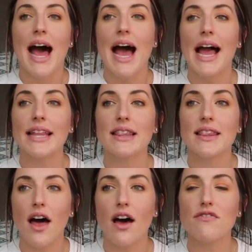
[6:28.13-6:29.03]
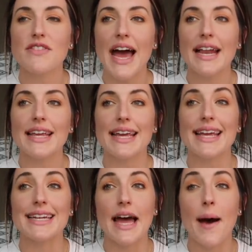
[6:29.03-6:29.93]
I love that it
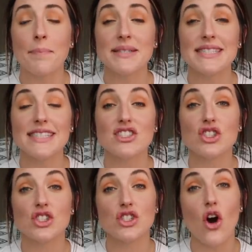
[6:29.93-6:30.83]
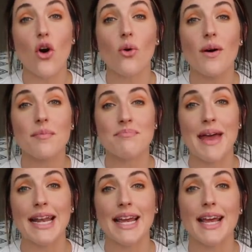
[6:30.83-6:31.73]
encompasses so
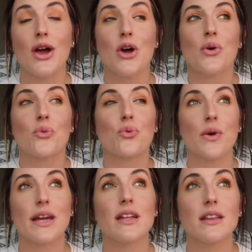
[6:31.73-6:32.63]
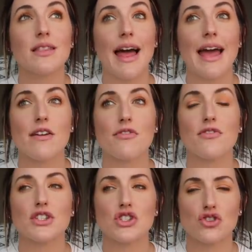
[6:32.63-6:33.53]
many real life
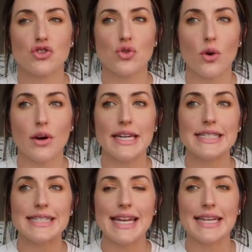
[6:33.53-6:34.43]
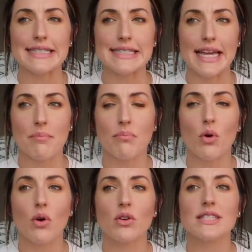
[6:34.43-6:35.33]
stories and
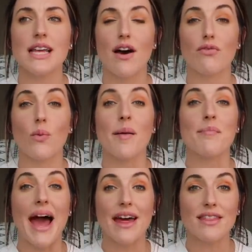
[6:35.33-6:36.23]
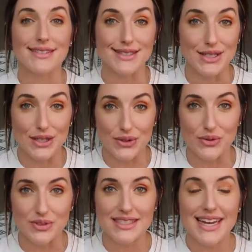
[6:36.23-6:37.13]
examples of where math is
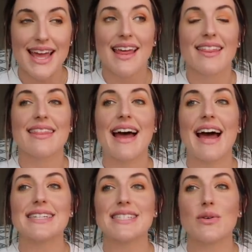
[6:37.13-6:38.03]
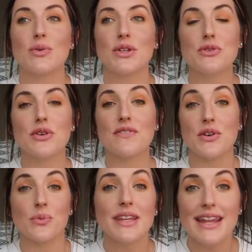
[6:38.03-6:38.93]
used that you don't
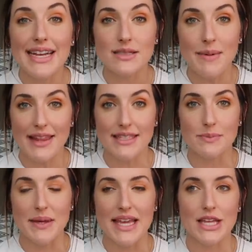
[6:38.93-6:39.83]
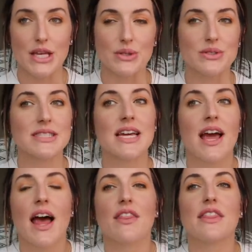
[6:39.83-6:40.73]
even realize math is being used.
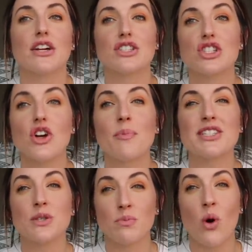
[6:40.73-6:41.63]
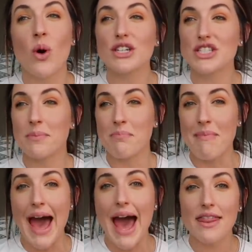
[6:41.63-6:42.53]
There's so much more to
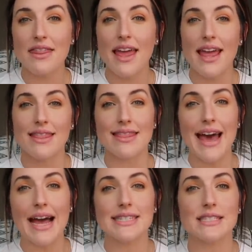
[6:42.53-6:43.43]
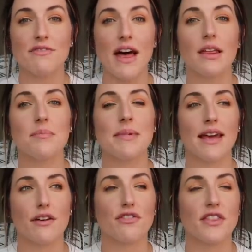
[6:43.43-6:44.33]
math and that development
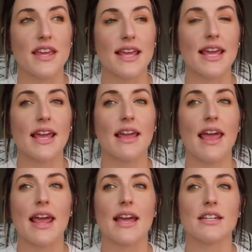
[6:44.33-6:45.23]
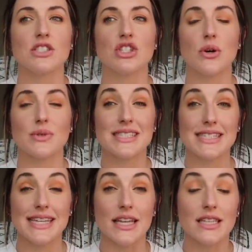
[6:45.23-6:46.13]
of thinking and those
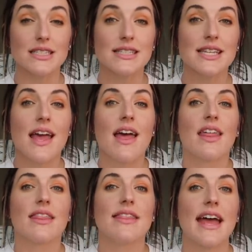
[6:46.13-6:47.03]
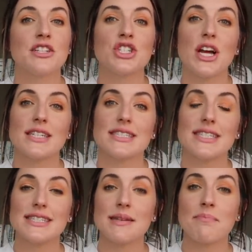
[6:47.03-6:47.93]
skills than just
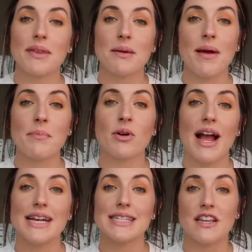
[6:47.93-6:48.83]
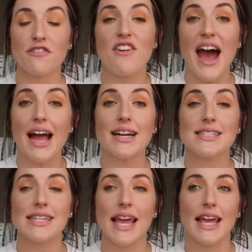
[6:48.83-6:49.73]
simply memorizing
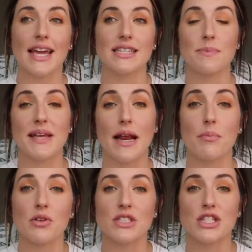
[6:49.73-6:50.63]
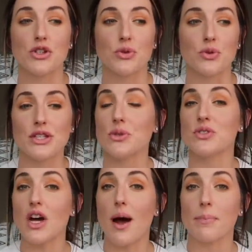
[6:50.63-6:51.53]
facts and being able to
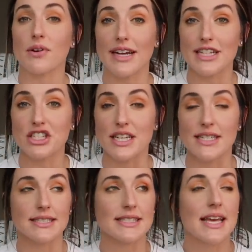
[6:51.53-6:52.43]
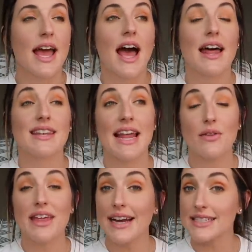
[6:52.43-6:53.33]
use operations. Now
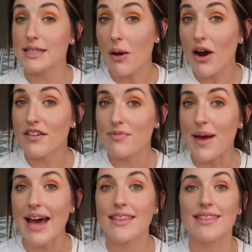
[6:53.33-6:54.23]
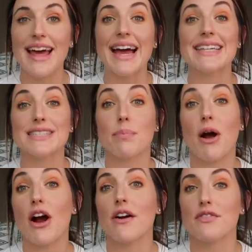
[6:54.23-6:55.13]
that is a part of math, and that is a
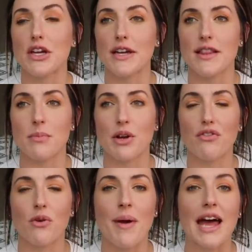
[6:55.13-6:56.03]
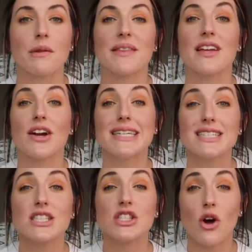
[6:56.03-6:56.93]
part of the Good and the Beautiful Math, but there
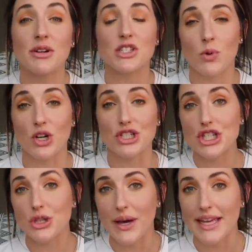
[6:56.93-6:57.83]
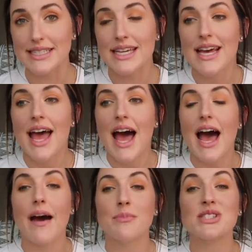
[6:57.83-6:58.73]
is so much more to it.
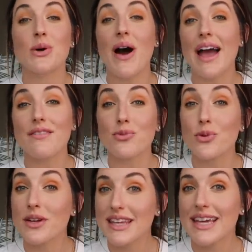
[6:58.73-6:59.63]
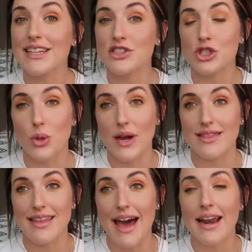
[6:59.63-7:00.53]
Um, so I've really
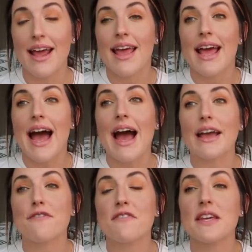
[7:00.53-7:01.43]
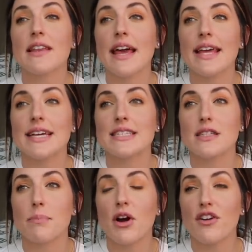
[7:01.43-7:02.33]
enjoyed that. I feel like it's
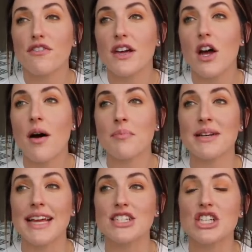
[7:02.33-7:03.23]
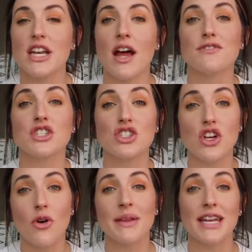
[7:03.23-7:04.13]
the perfect combination of
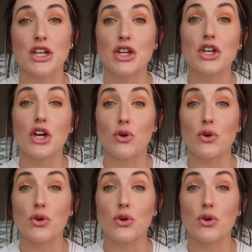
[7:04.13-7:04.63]
so many g